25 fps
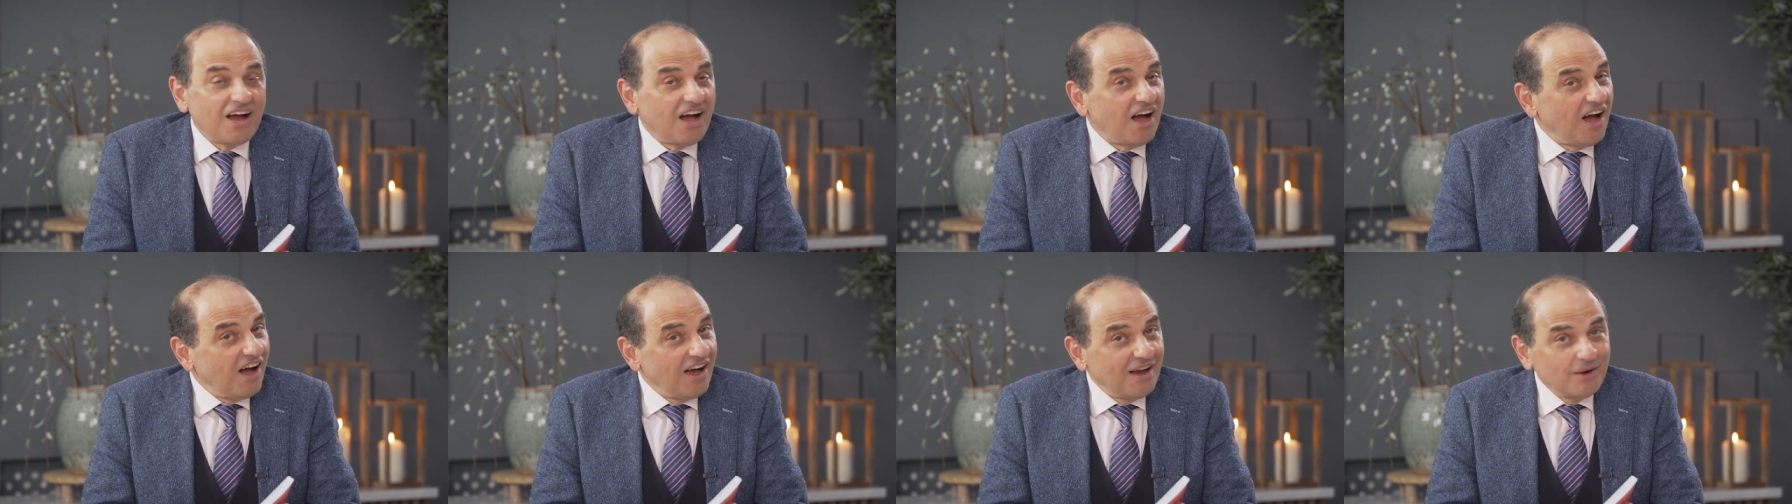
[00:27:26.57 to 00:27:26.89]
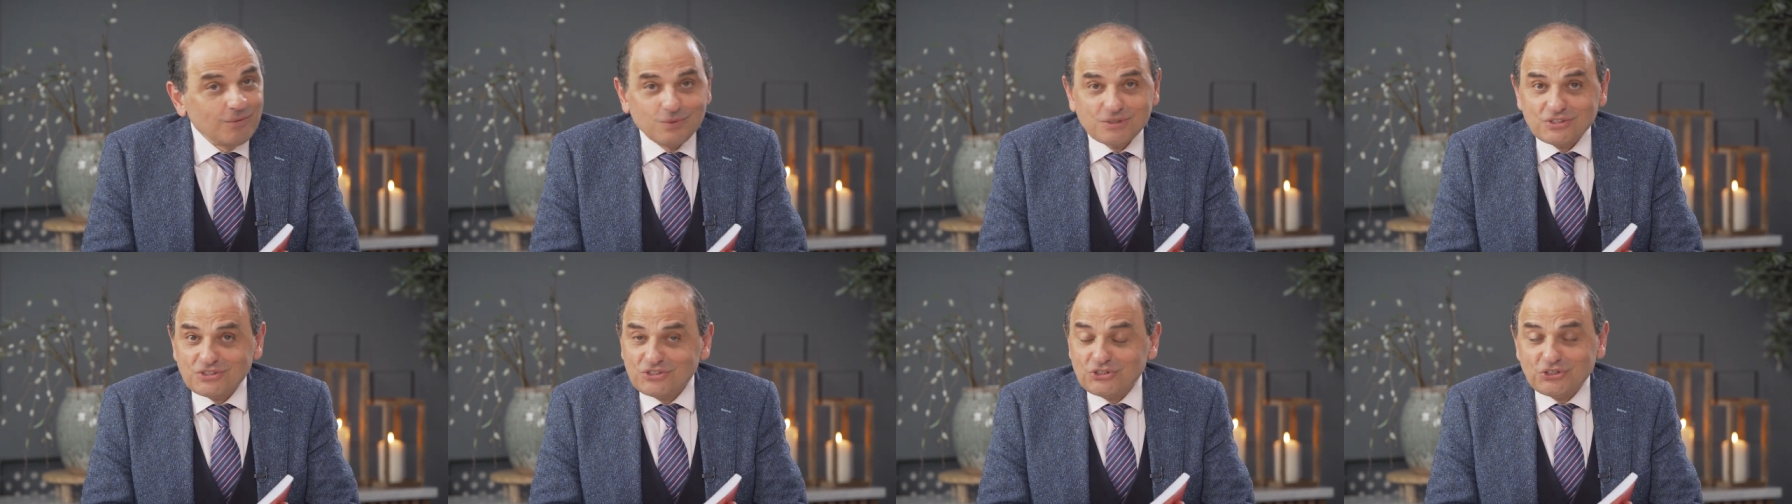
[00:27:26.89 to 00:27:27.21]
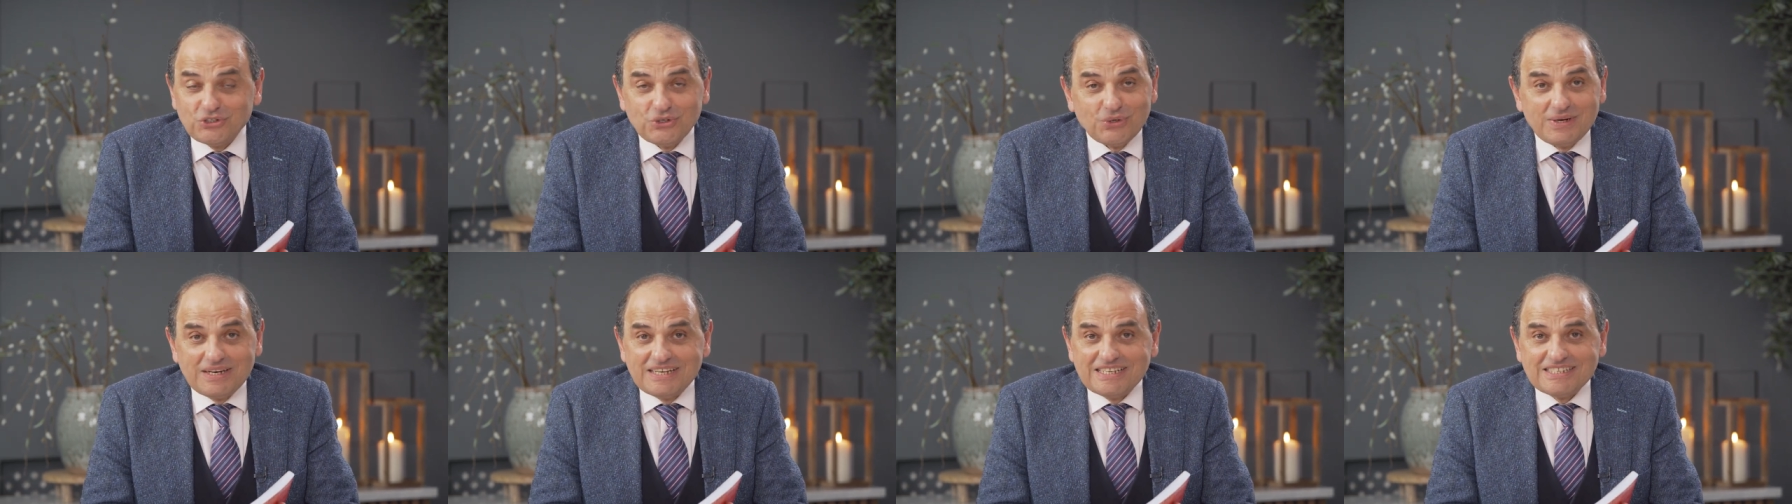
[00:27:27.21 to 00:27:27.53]
I was
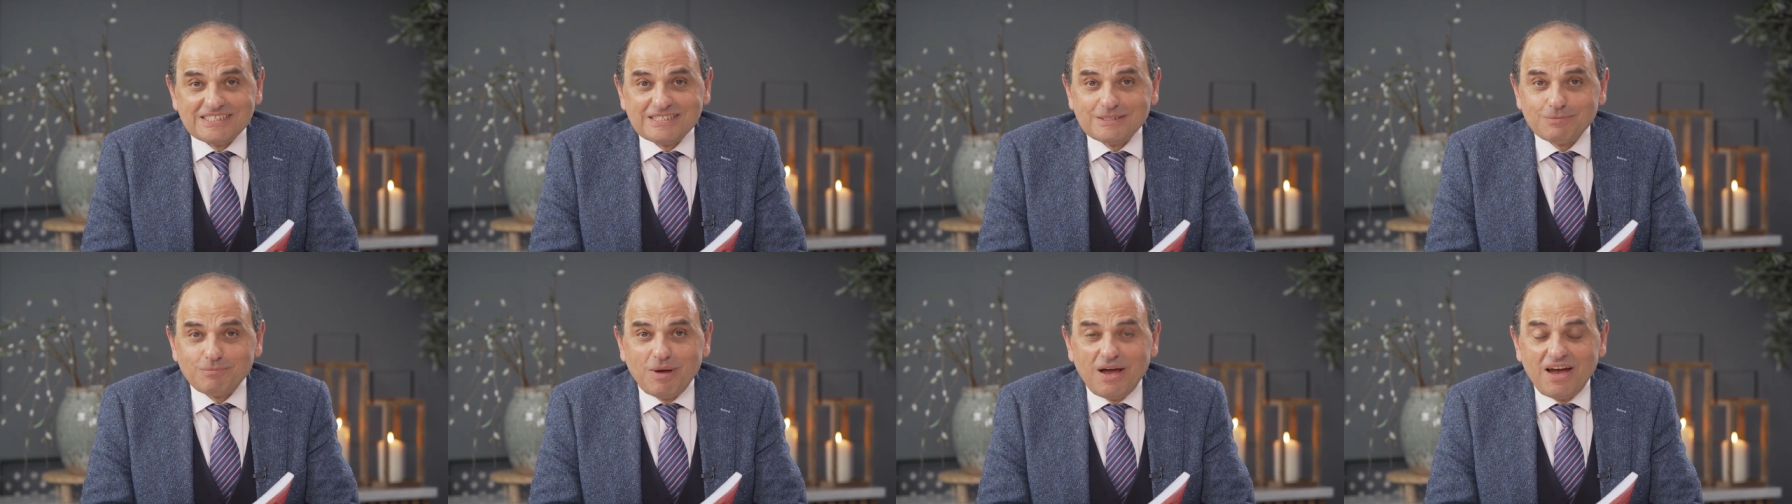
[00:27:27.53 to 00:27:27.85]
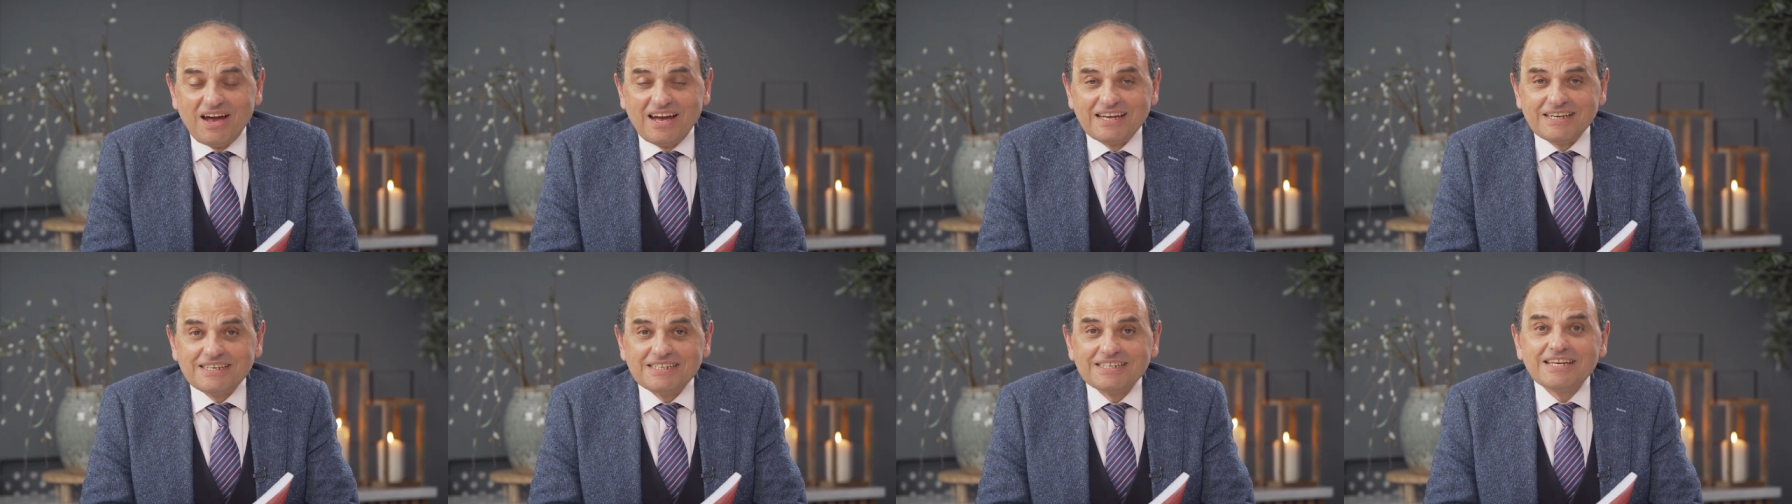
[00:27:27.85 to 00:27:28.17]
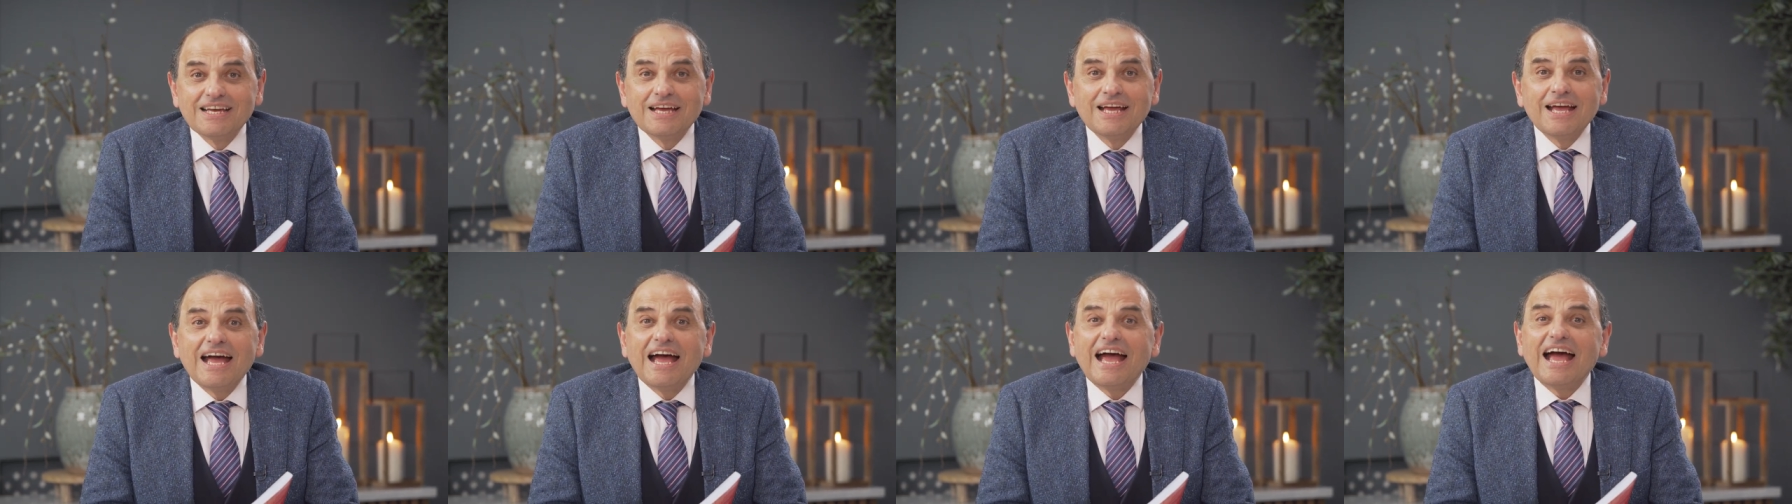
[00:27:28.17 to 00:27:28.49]
truly inspired.
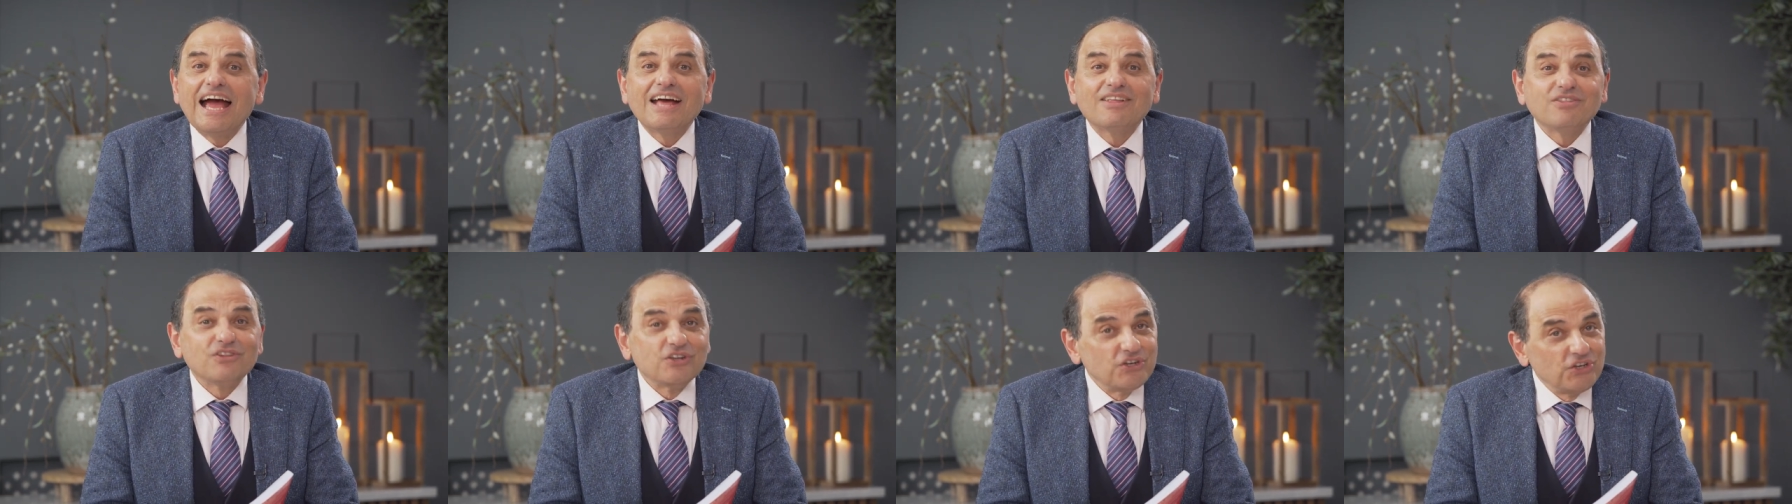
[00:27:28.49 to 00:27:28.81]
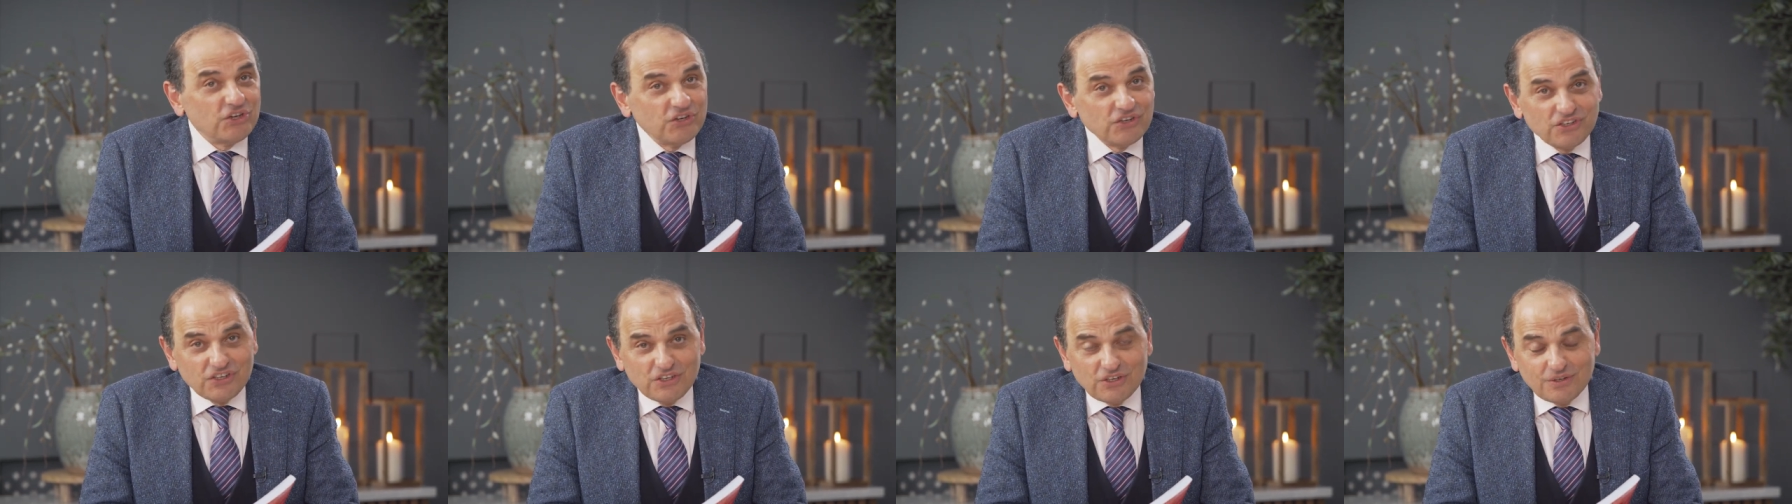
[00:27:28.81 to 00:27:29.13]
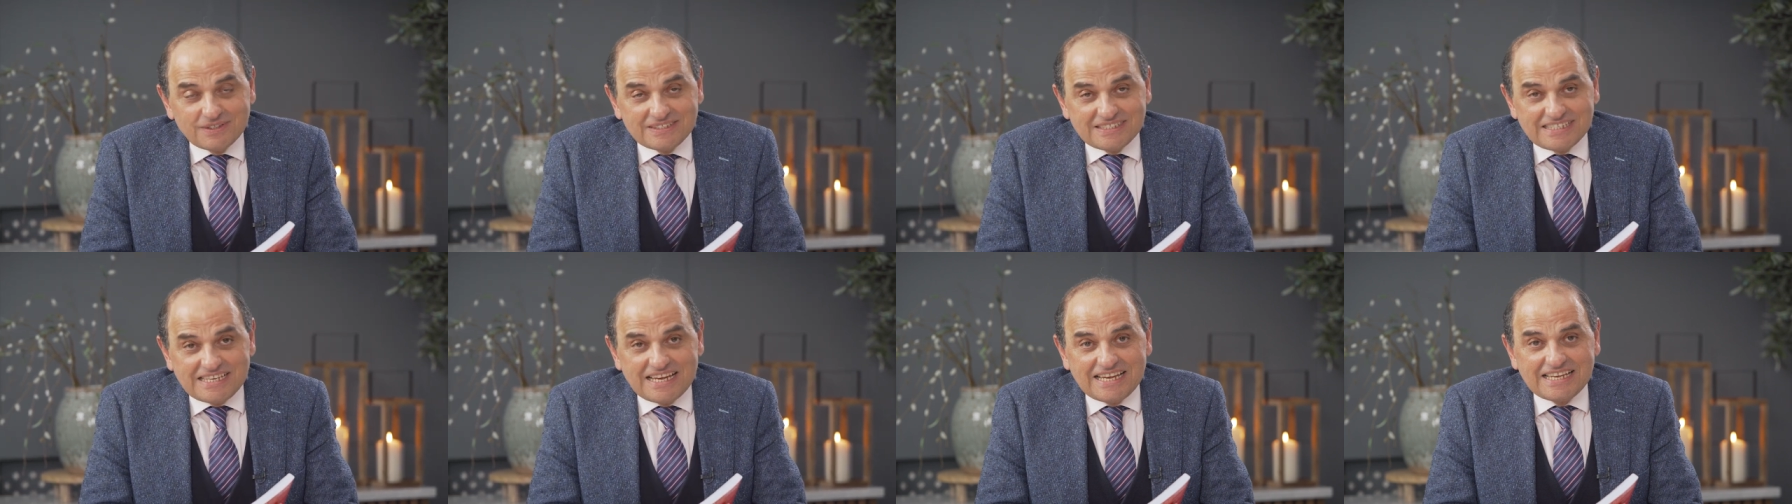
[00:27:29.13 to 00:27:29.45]
And the good
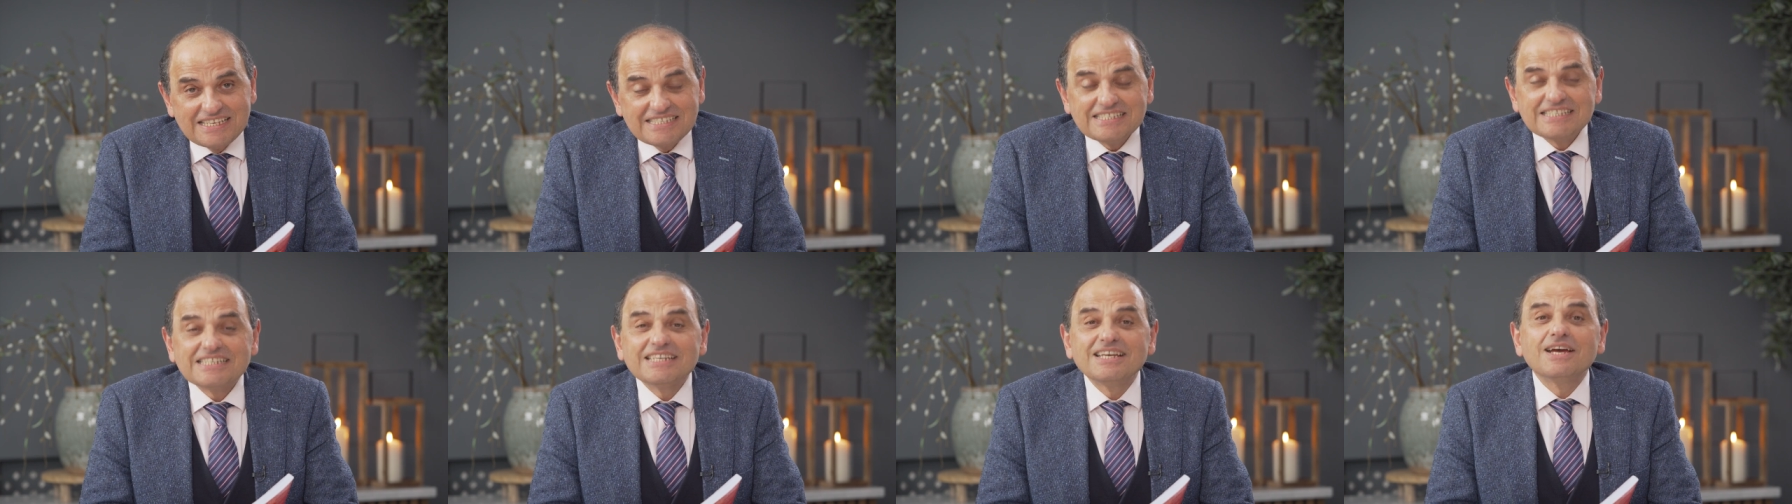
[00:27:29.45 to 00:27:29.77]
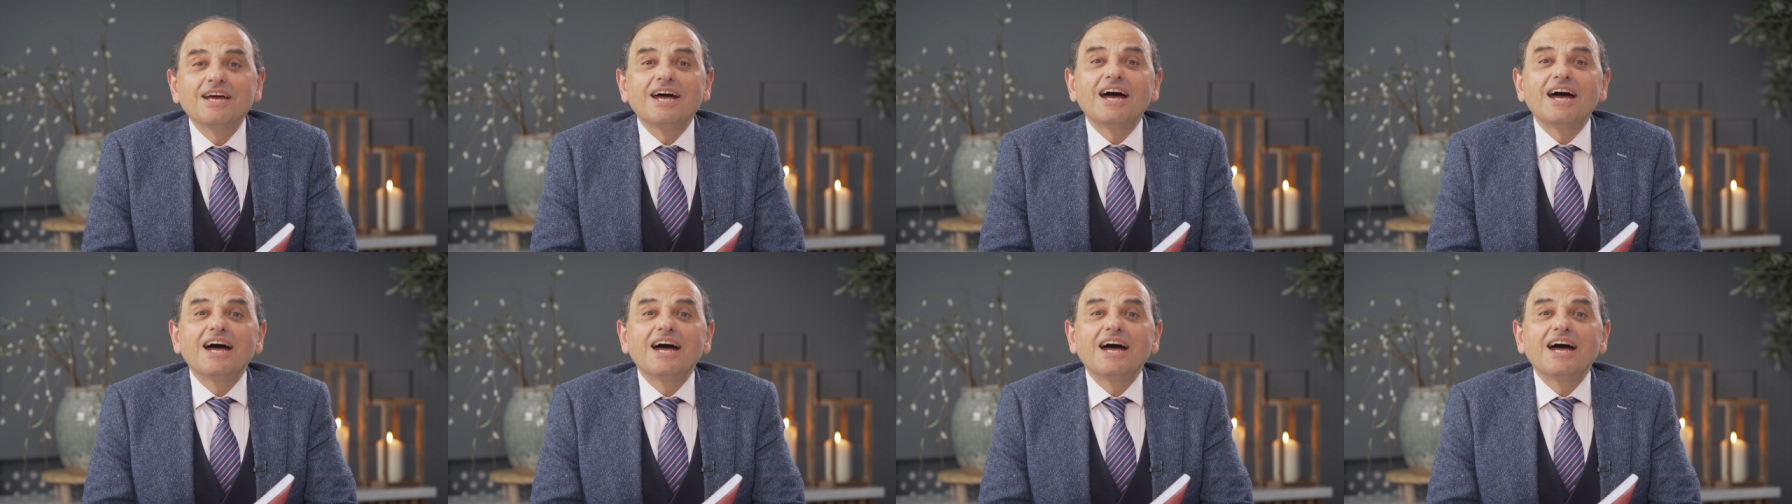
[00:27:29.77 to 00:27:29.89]
news is,